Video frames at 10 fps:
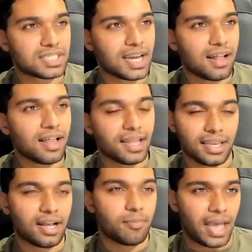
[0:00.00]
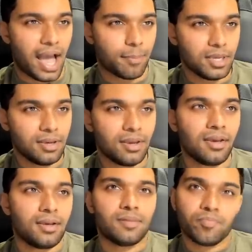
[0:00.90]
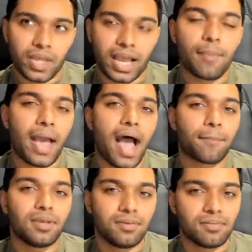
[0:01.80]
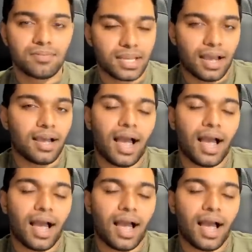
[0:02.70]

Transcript: style, I think I'll be happy. Like, I'm happy, like,